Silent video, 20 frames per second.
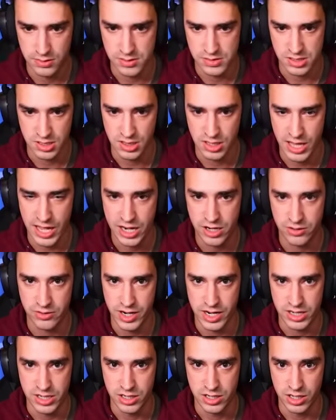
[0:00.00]
There's a ladder
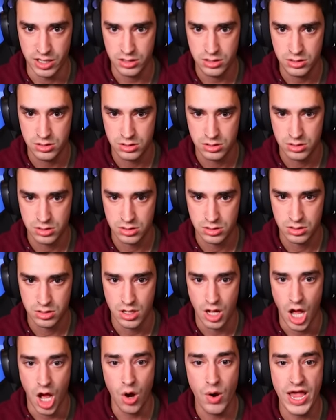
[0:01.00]
right here.
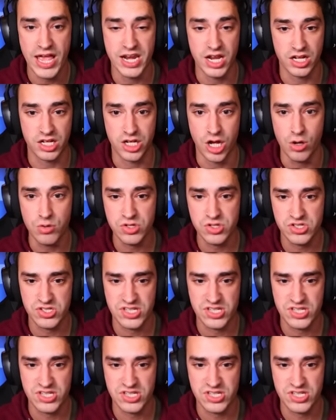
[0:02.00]
Oh, and a goat